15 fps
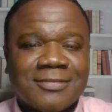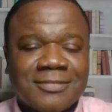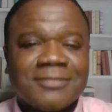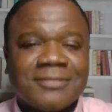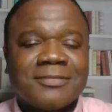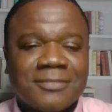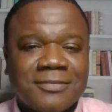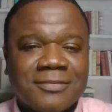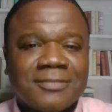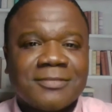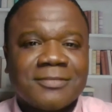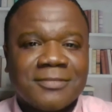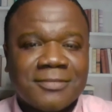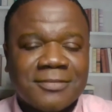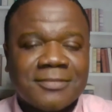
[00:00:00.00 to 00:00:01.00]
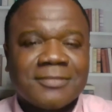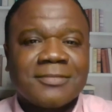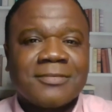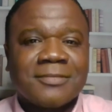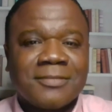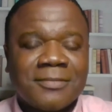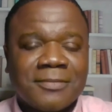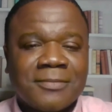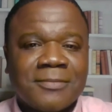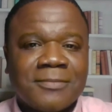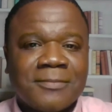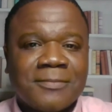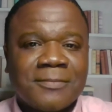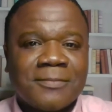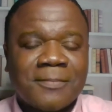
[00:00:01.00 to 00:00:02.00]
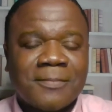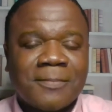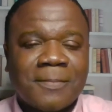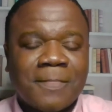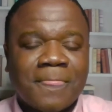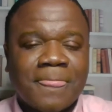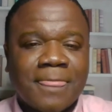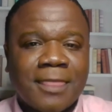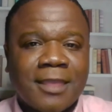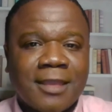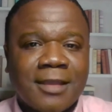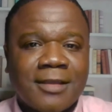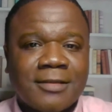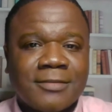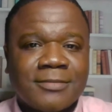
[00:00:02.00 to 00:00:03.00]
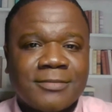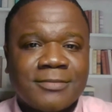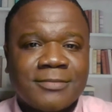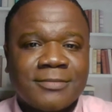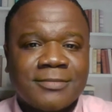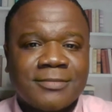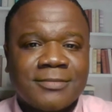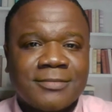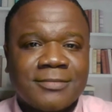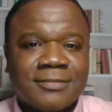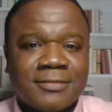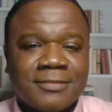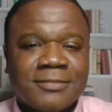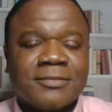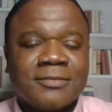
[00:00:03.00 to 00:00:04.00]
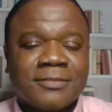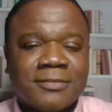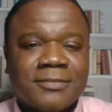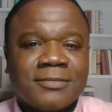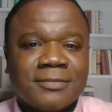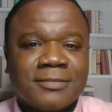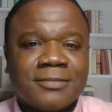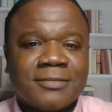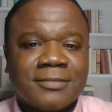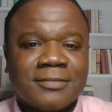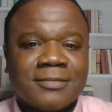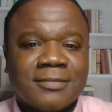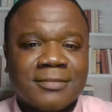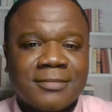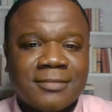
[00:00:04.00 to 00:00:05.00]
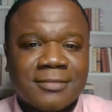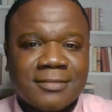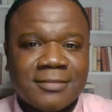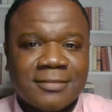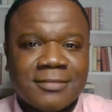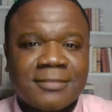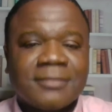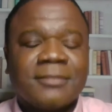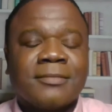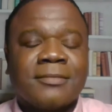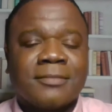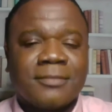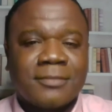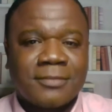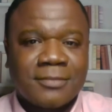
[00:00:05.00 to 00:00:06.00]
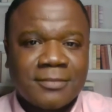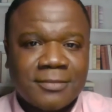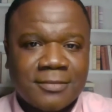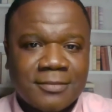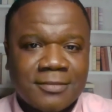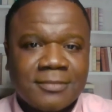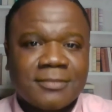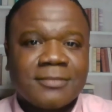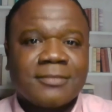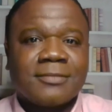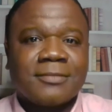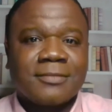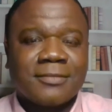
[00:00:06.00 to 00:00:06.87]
(silent)